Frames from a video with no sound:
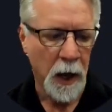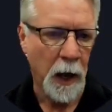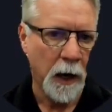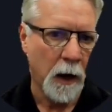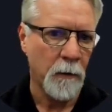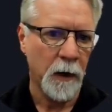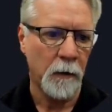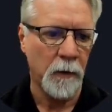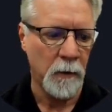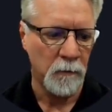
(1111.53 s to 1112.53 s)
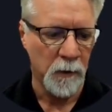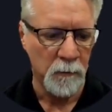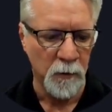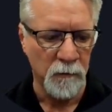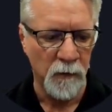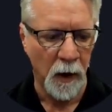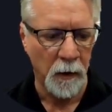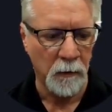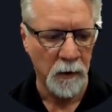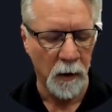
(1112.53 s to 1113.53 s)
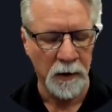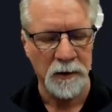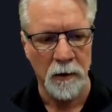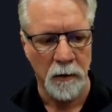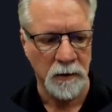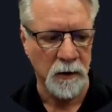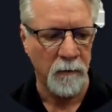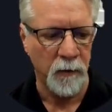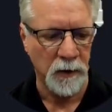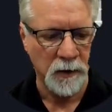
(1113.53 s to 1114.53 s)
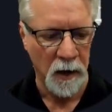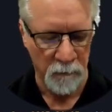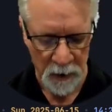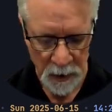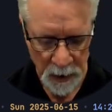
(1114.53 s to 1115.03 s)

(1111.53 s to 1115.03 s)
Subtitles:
And now we're going to uninstall the software itself.